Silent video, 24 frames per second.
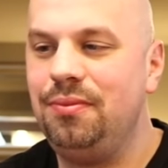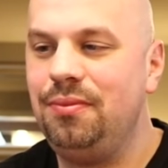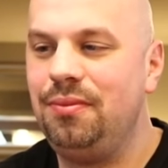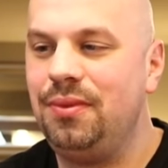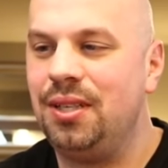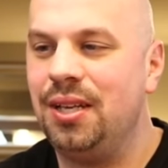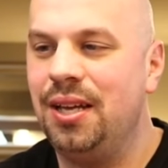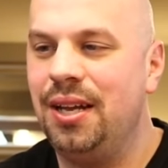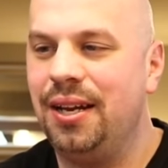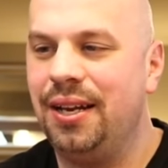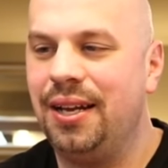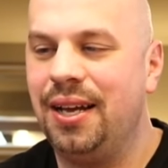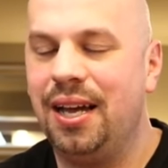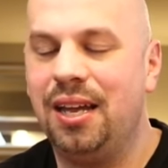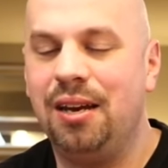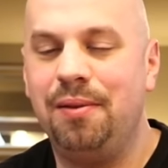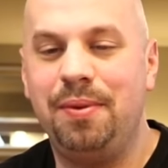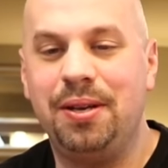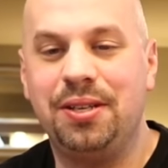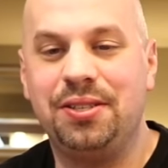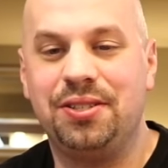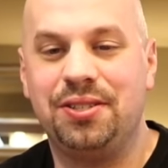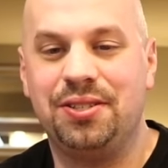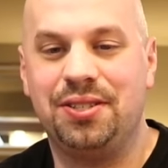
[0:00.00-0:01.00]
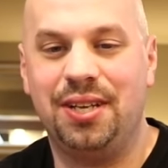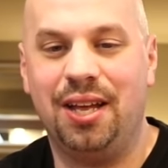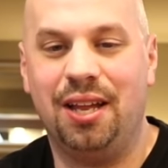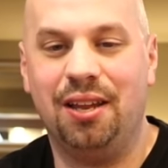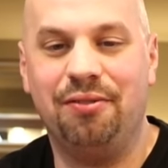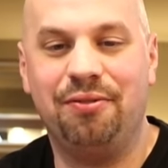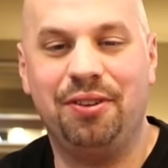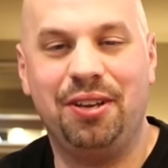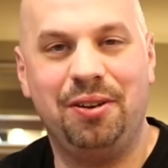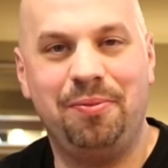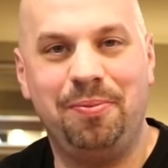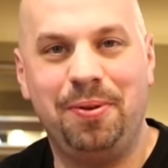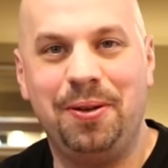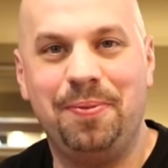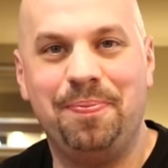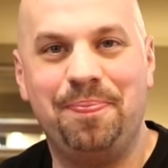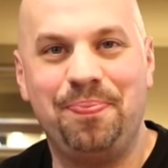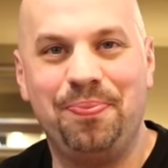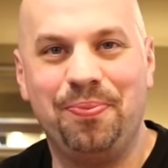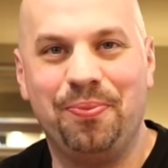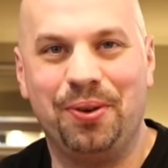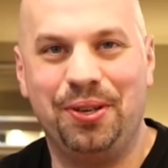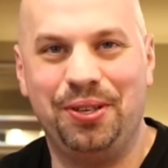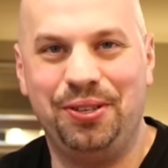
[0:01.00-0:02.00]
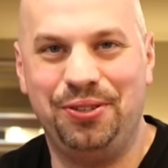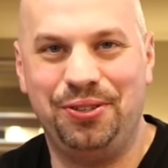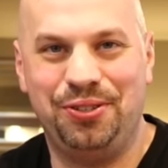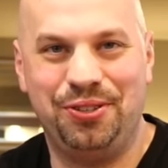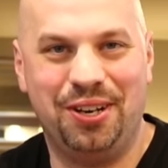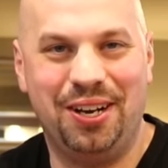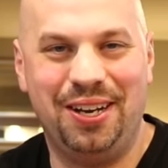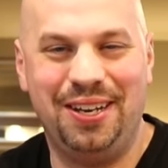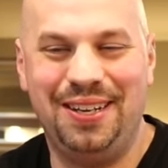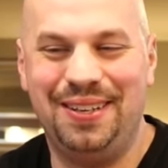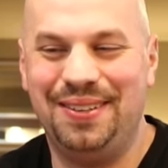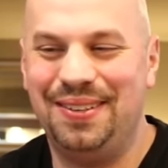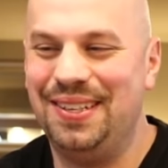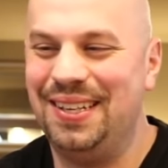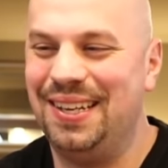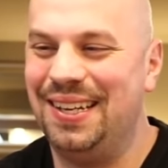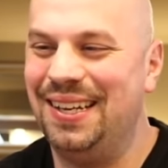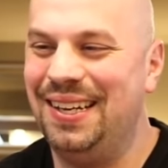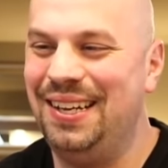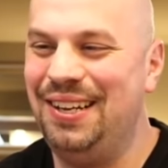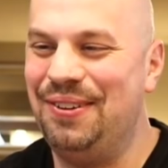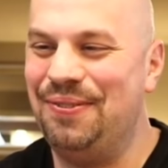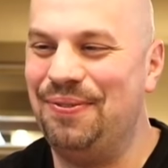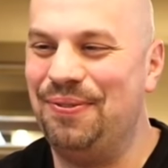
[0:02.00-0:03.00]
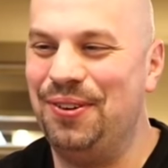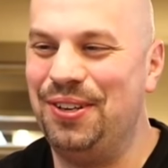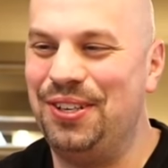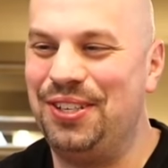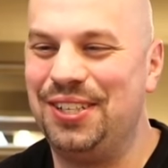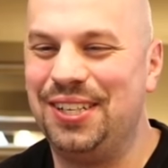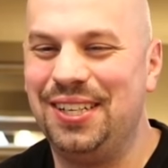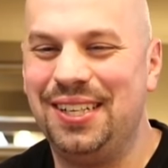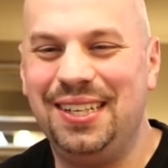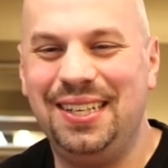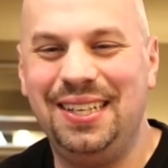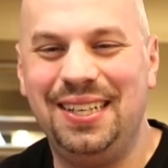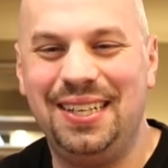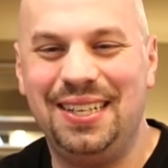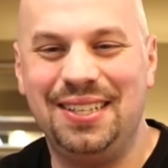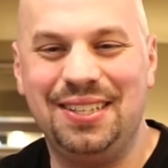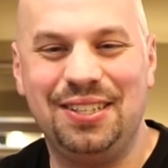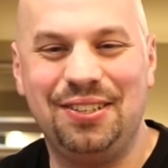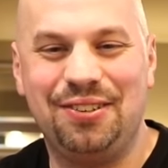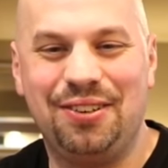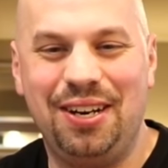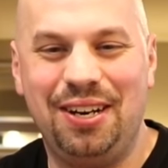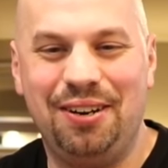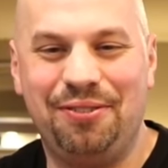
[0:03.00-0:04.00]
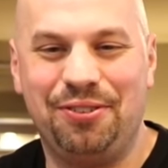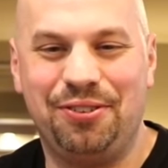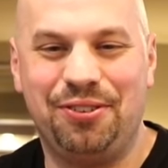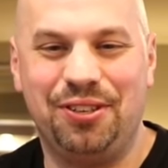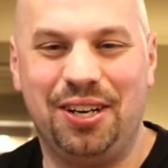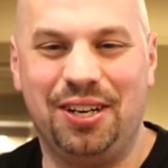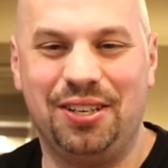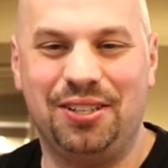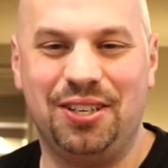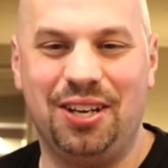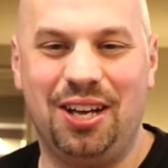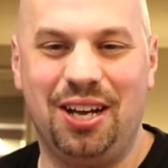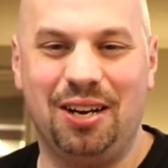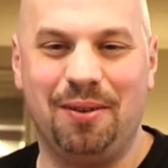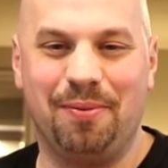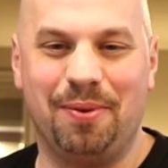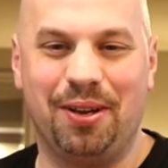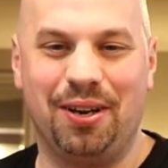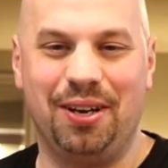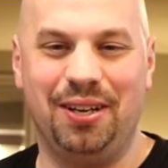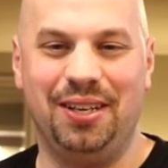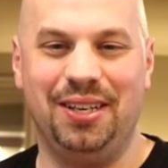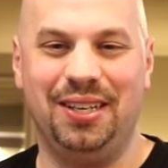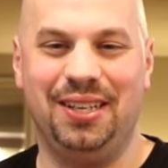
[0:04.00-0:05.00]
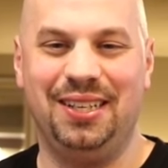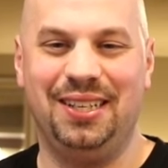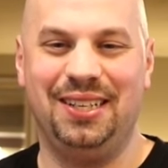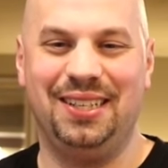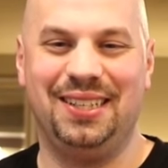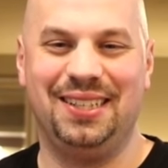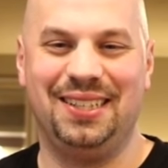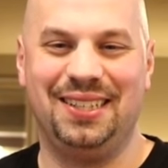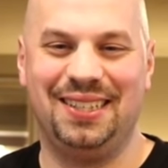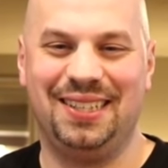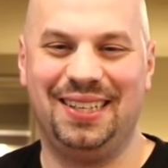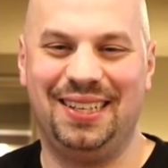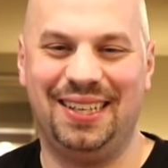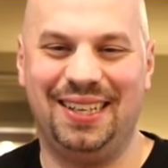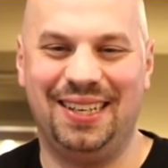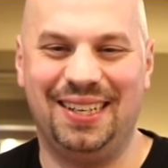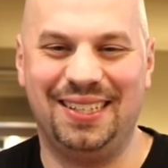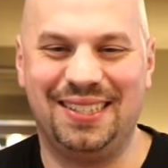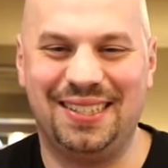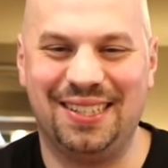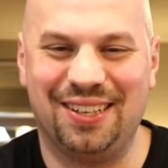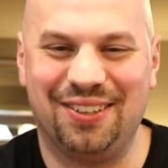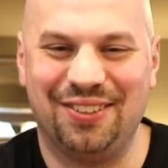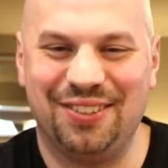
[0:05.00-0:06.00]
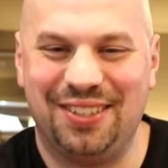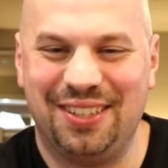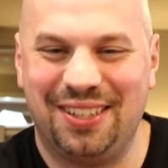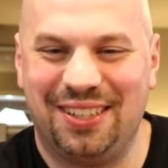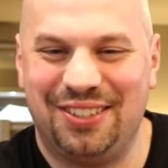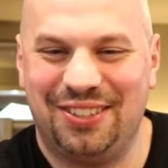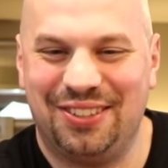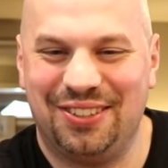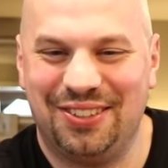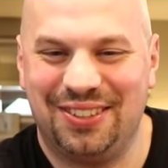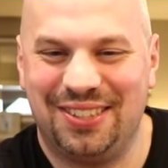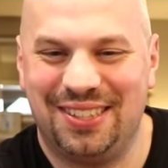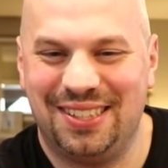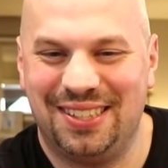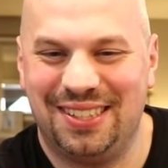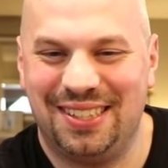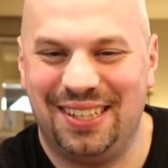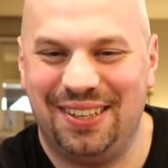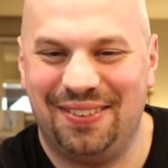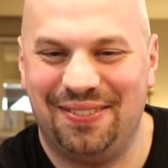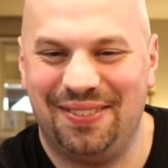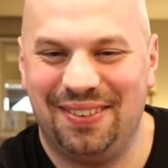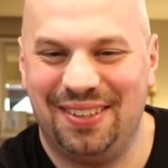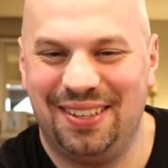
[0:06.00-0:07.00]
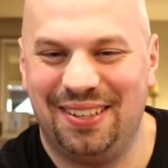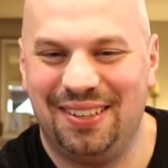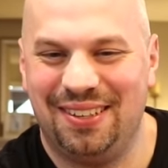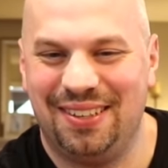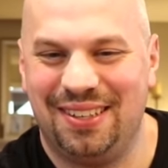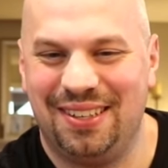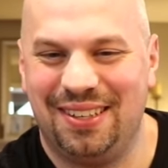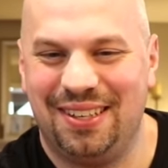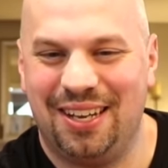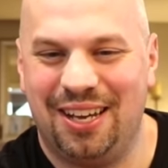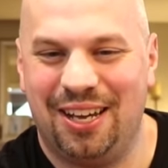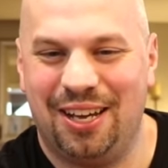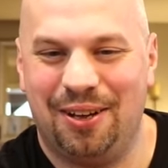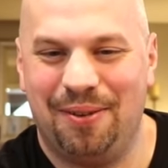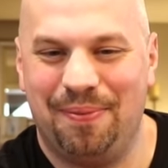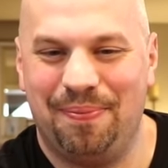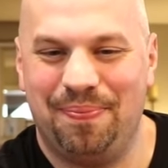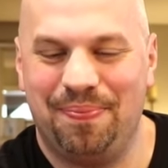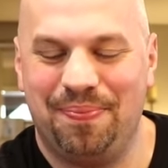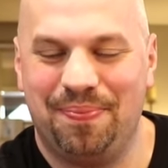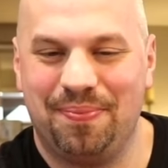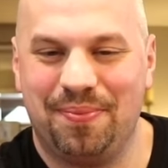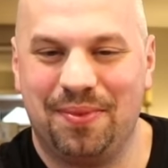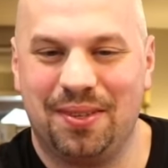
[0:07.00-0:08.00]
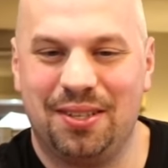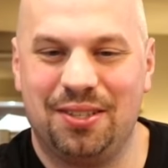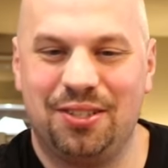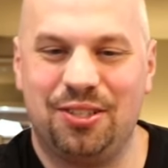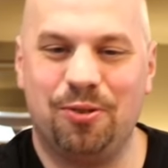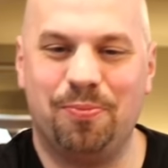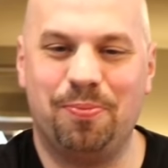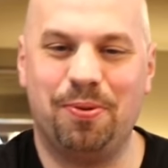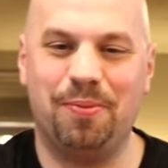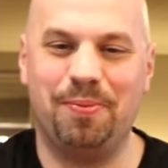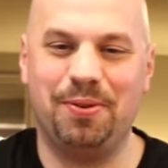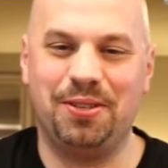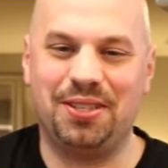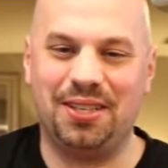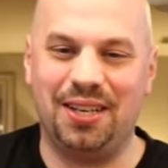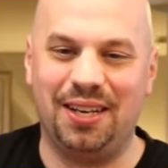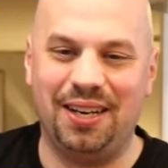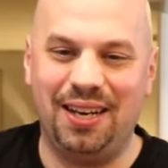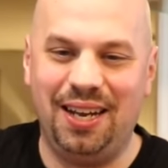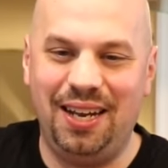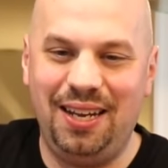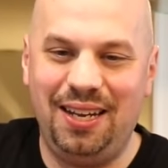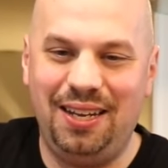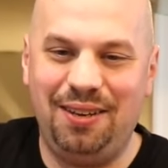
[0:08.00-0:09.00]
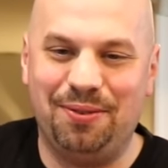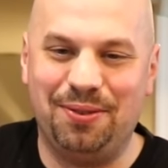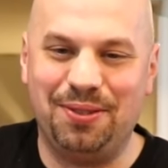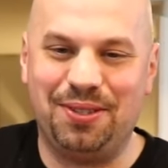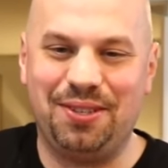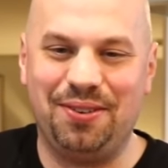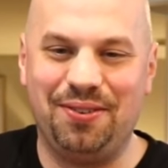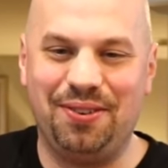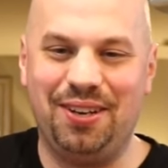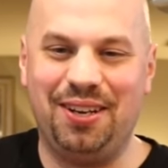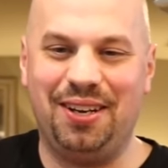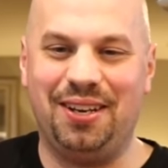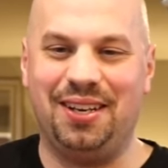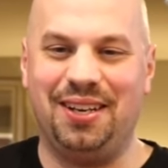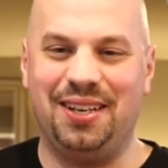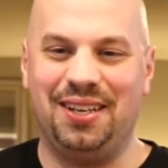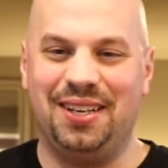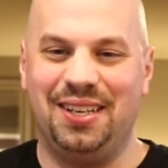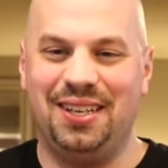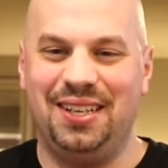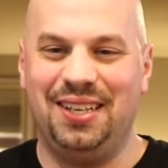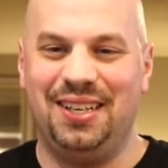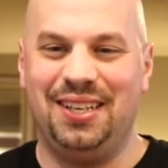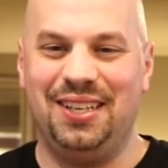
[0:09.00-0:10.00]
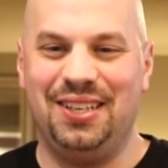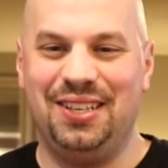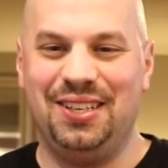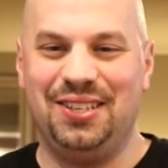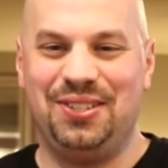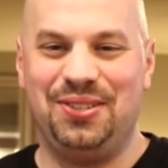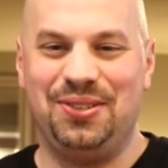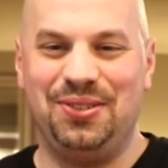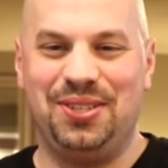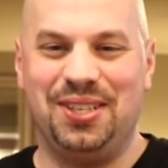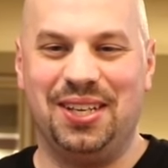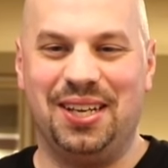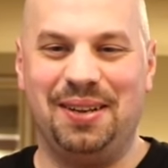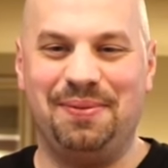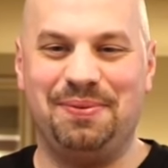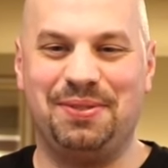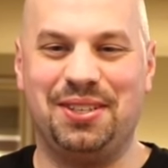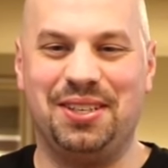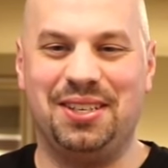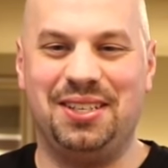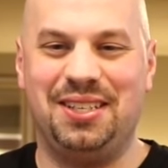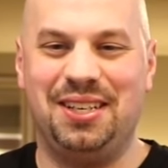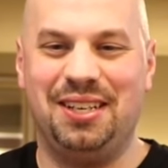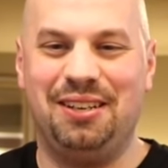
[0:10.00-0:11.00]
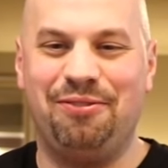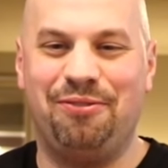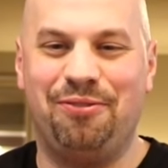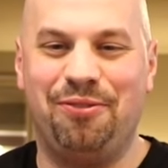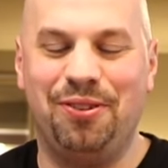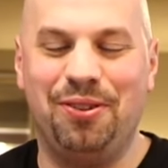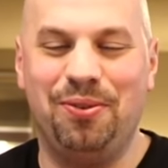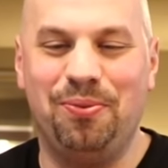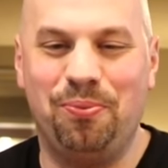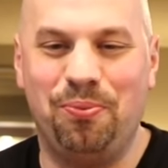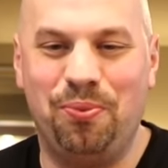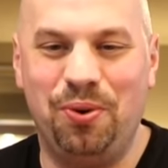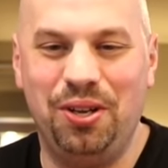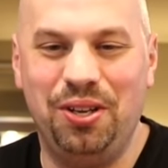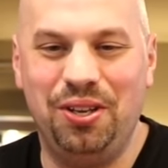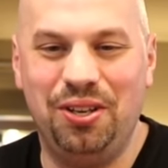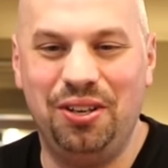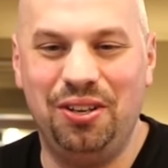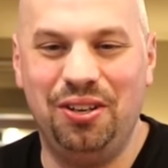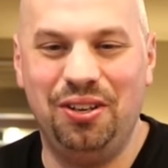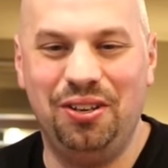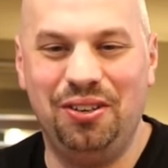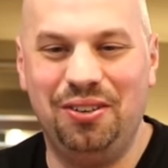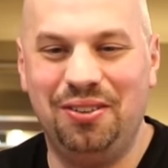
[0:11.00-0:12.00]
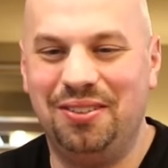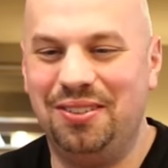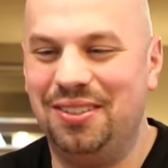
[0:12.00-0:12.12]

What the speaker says: And it kind of makes you salivate a bit when you try it, which isn't great if you're trying to talk about it. Subtle dick jokes. Yep. So bourbon saying, hey, what's going on? Two times the dick for the win.